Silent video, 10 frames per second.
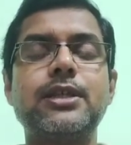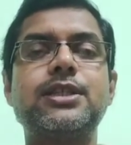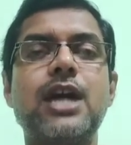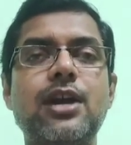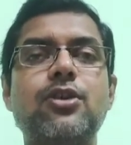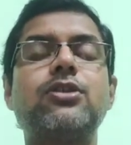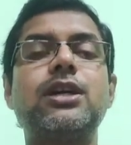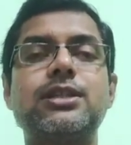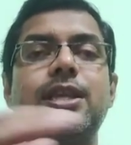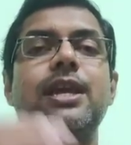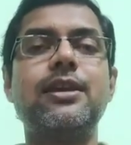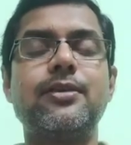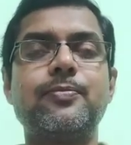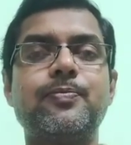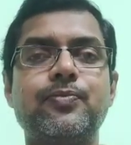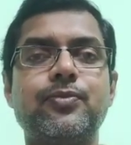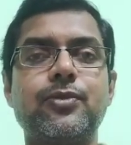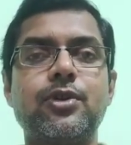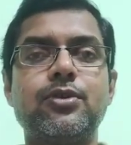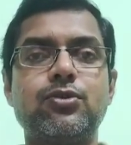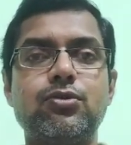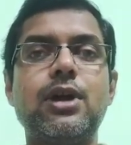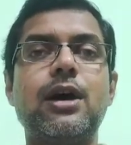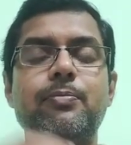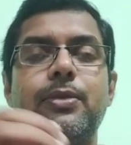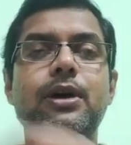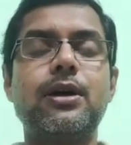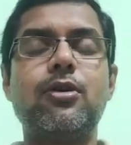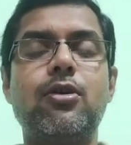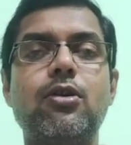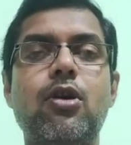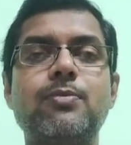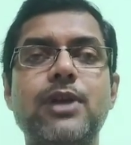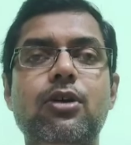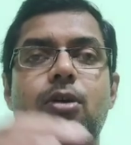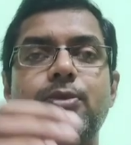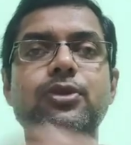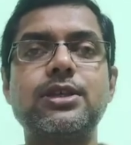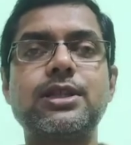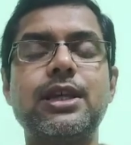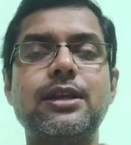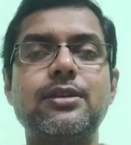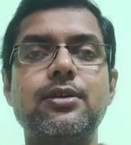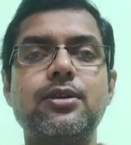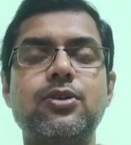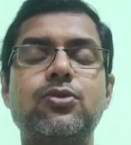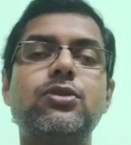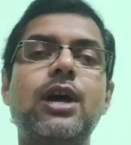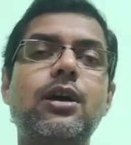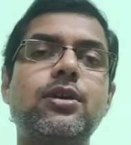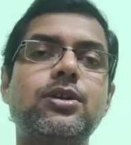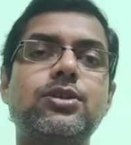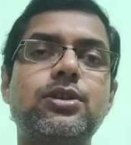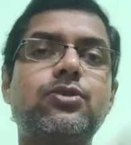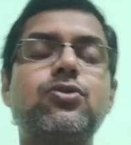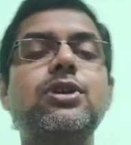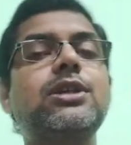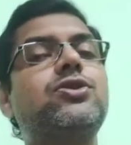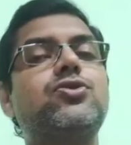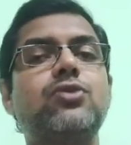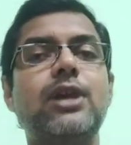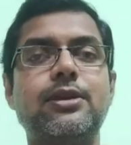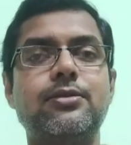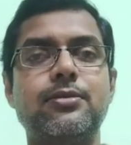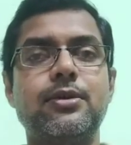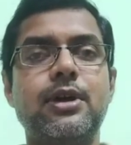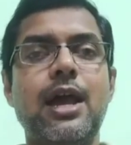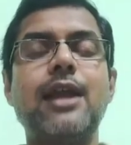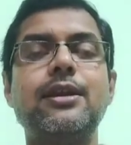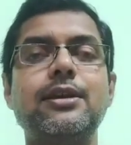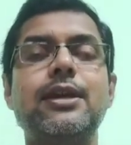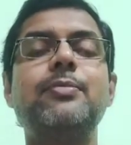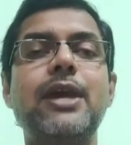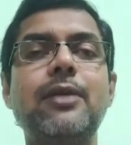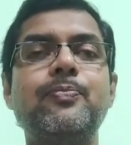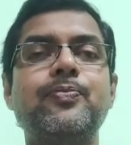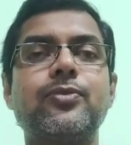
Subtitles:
chart or the thing to the of the computer screen to his student, and he may